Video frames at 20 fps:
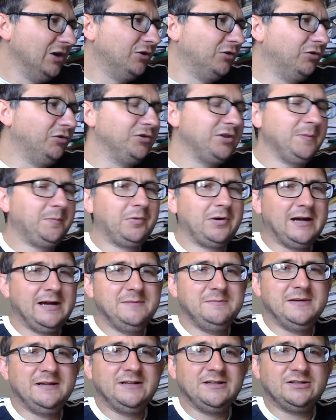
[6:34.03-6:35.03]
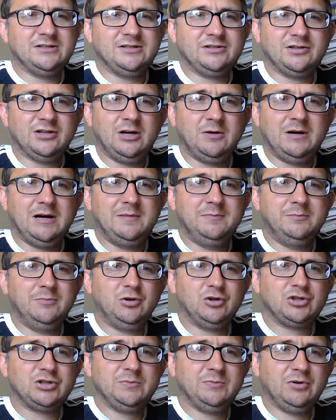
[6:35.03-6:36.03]
Other prime ministers, though, are
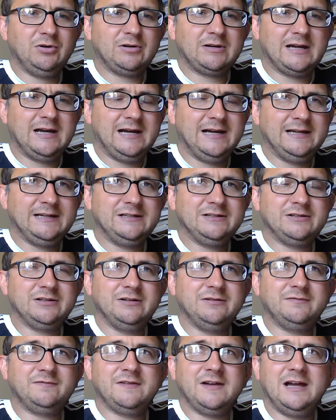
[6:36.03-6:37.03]
much more kind of